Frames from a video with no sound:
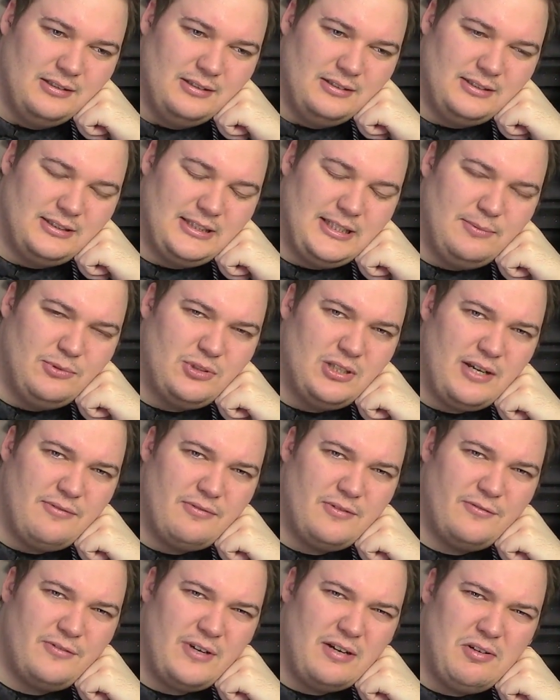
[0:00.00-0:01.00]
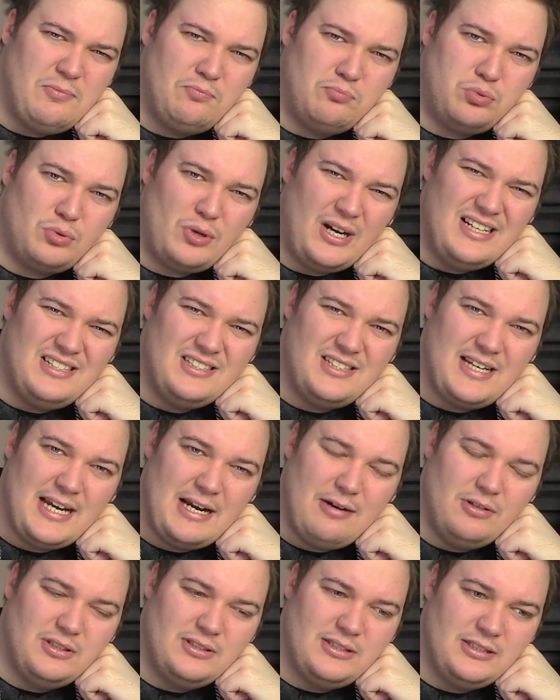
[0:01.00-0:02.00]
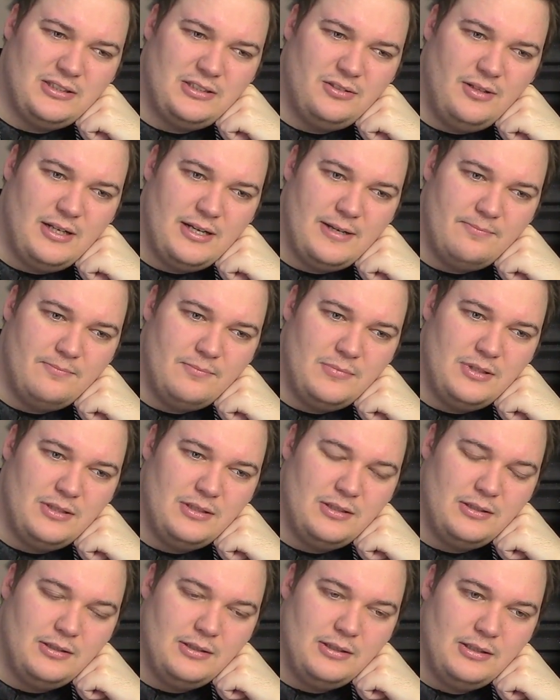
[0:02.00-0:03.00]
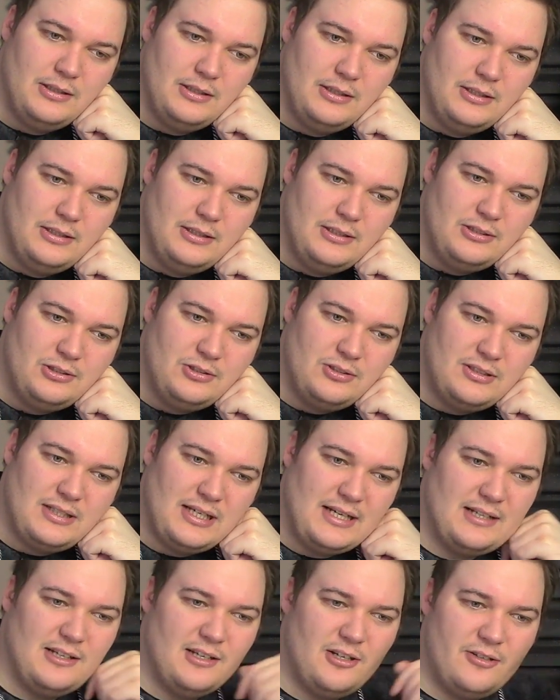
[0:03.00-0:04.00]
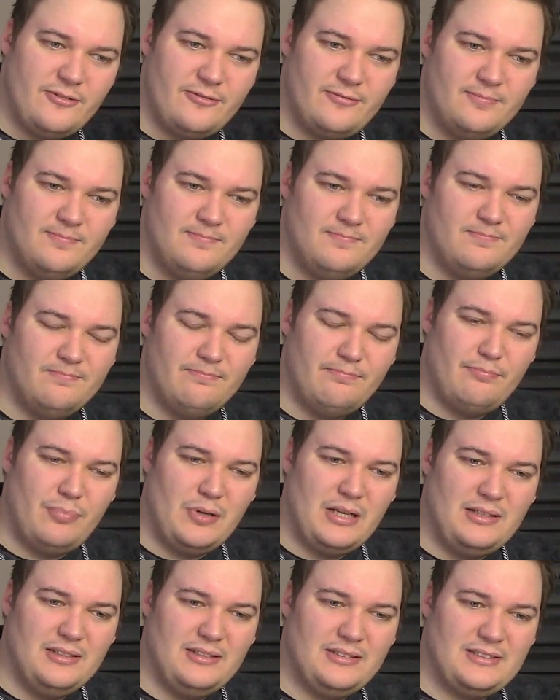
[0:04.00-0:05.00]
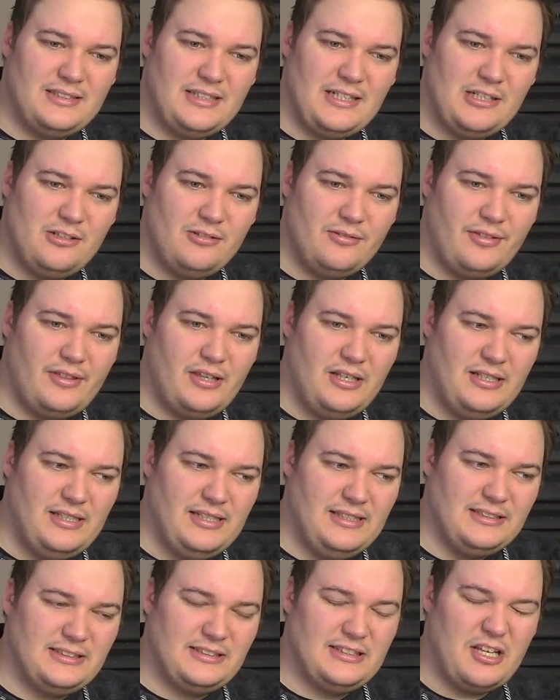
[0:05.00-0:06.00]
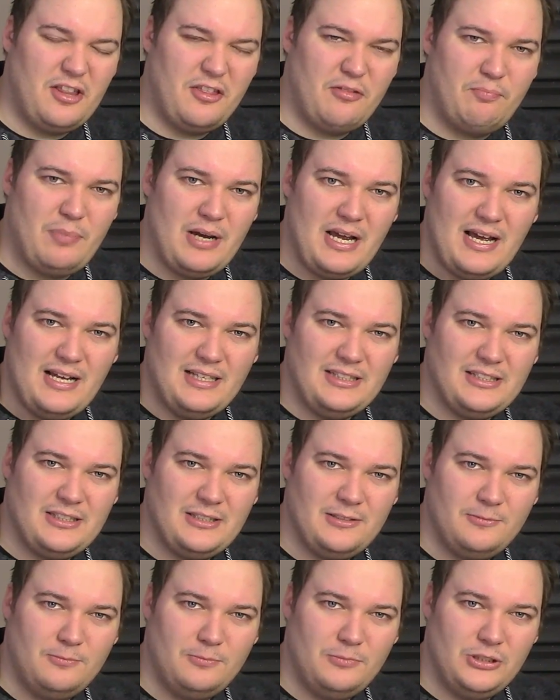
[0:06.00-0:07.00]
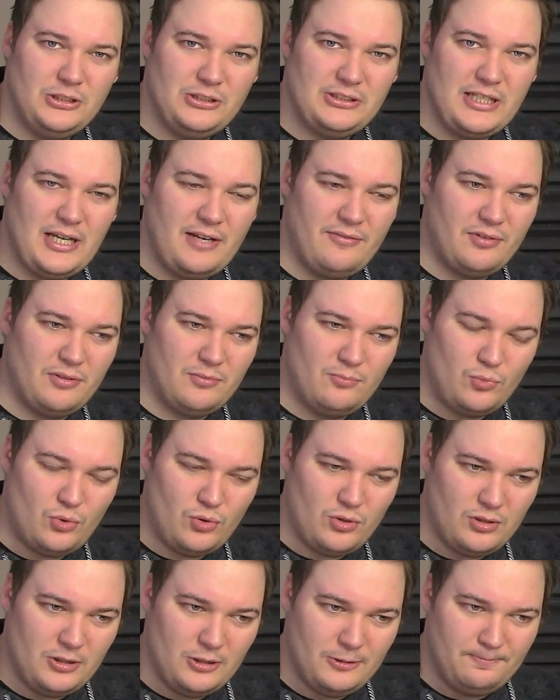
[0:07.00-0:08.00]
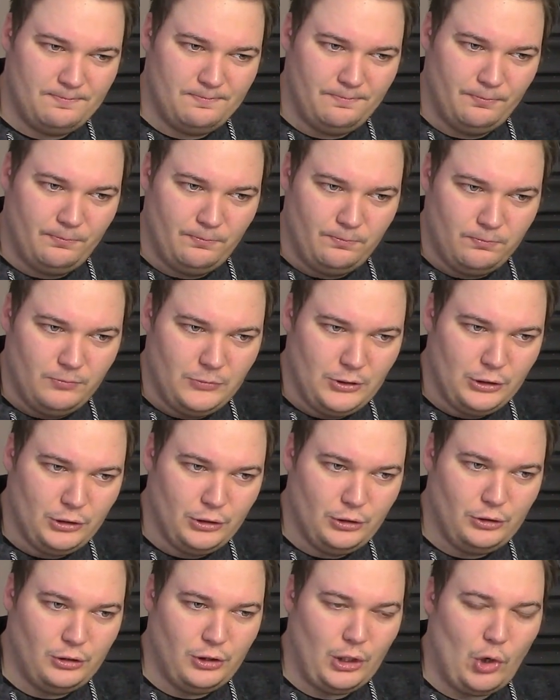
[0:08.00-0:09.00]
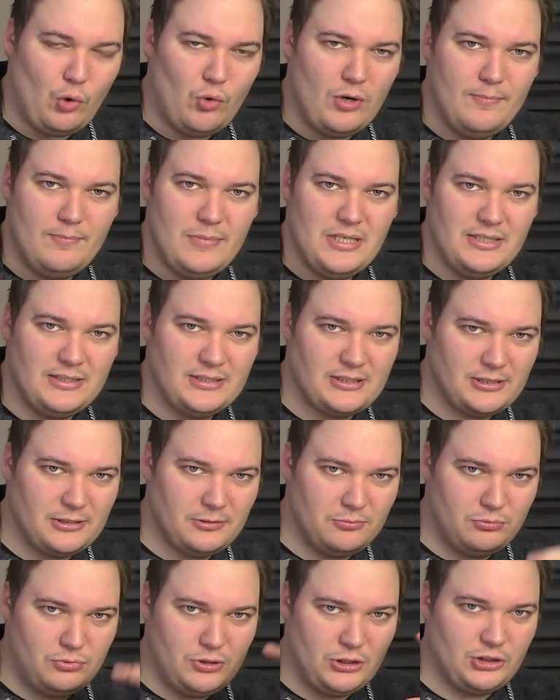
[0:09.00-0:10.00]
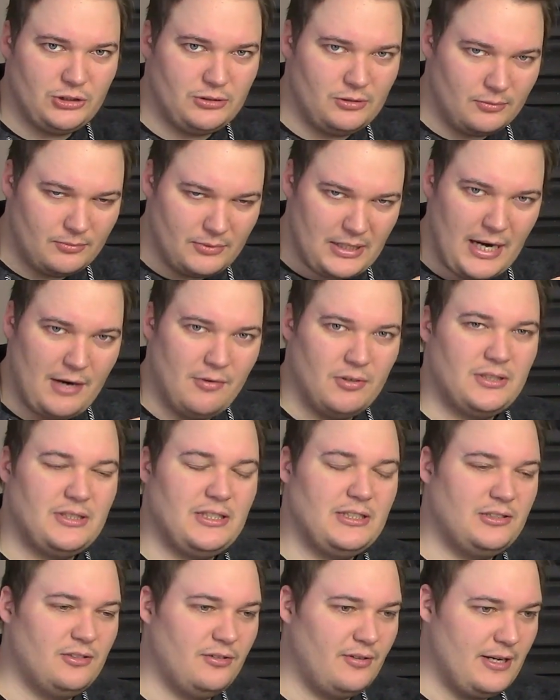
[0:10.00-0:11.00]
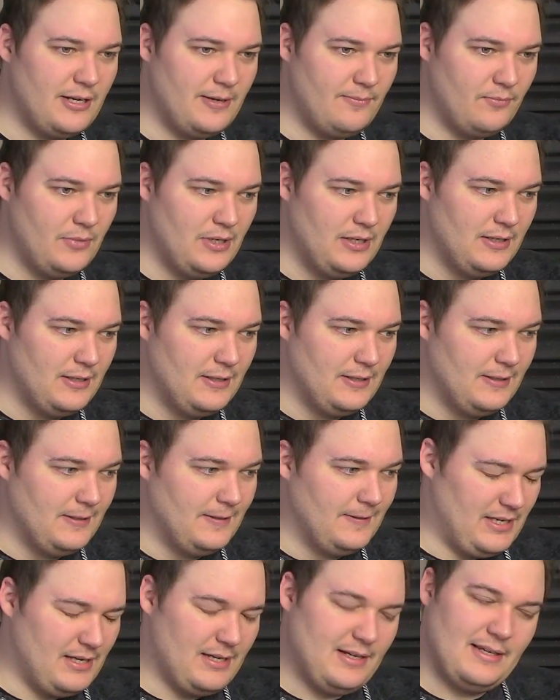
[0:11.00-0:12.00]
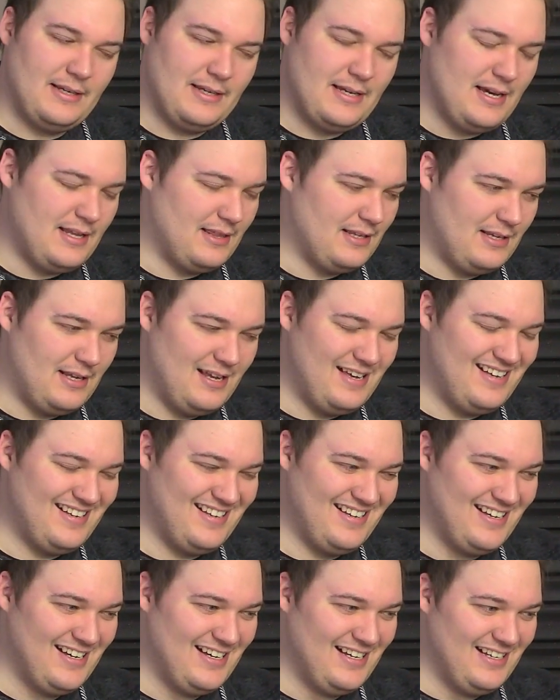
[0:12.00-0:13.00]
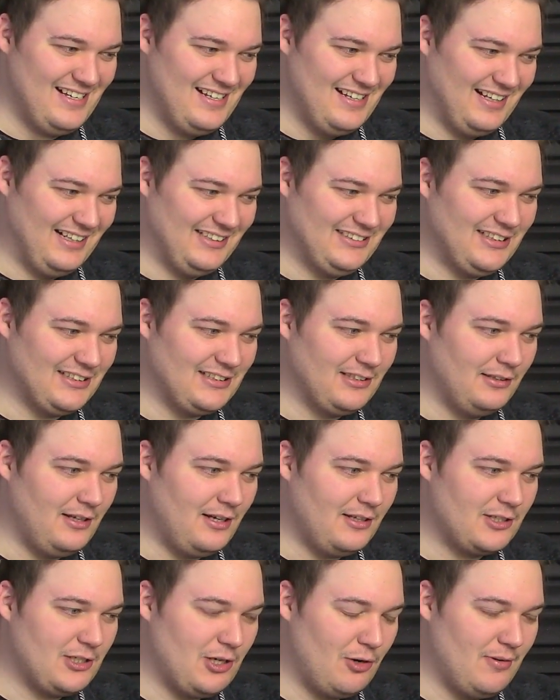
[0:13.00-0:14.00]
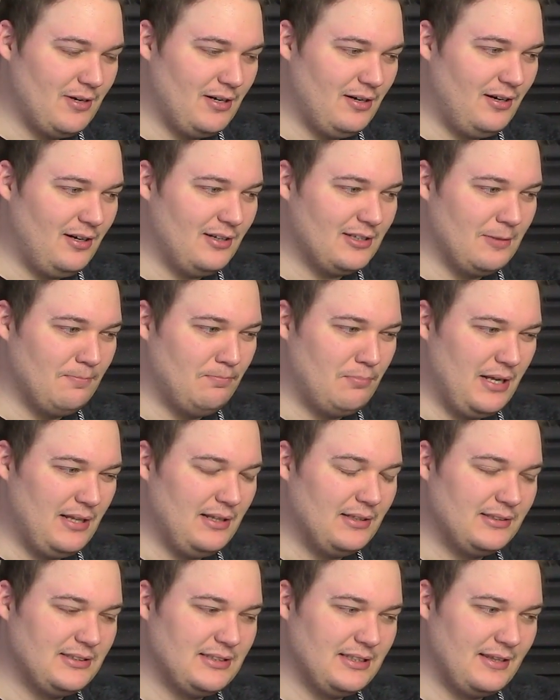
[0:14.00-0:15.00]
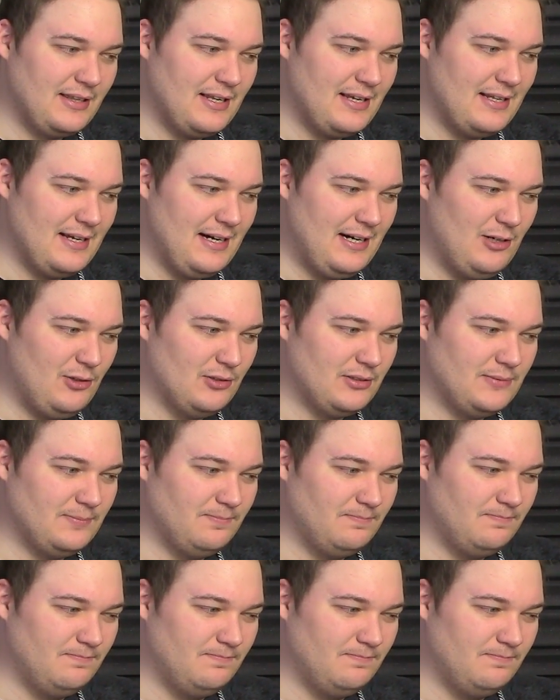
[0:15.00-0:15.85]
seem to have a very bright character to them, to kind of balance out the synth pads, which have a more lower mids, richer character to them. Yeah, again, there's just a lot going on, and balancing that out